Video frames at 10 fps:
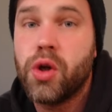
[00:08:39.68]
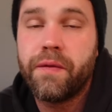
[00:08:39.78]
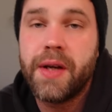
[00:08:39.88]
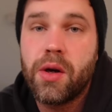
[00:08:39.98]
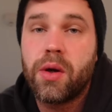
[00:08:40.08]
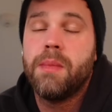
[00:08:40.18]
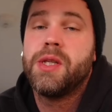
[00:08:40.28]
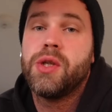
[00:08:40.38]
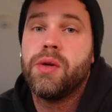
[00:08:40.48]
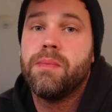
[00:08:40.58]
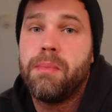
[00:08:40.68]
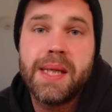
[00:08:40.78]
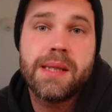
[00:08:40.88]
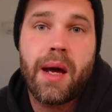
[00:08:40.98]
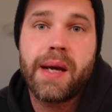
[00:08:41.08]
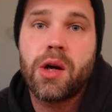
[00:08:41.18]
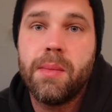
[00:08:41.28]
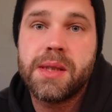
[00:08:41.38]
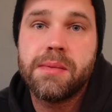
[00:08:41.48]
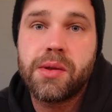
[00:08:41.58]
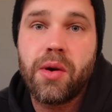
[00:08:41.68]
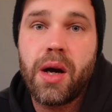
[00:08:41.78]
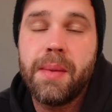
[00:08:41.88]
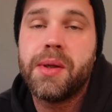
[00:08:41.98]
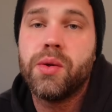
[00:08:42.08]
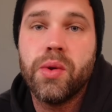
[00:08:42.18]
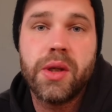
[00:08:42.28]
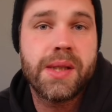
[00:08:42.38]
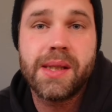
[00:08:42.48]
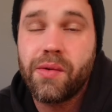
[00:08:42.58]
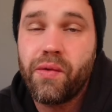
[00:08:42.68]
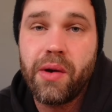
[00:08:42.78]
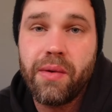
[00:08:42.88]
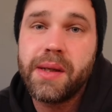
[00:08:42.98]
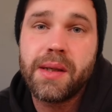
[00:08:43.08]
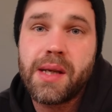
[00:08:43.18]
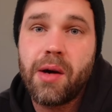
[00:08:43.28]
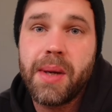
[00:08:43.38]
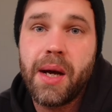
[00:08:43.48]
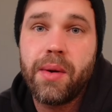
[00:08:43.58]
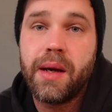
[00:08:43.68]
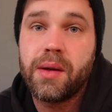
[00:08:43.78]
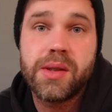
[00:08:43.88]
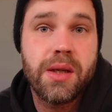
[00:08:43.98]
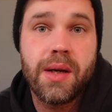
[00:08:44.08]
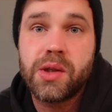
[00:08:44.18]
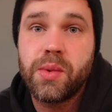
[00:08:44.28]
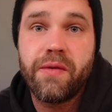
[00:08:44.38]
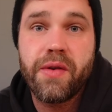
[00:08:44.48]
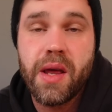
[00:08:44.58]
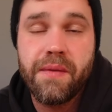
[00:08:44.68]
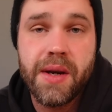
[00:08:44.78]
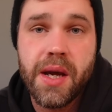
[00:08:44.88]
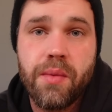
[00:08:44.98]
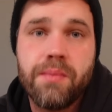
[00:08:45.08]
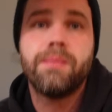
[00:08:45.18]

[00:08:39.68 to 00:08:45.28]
cook video coming soon. Please like, comment, subscribe, do all those things. It really, really does help me out. And I'll see you next week for another video.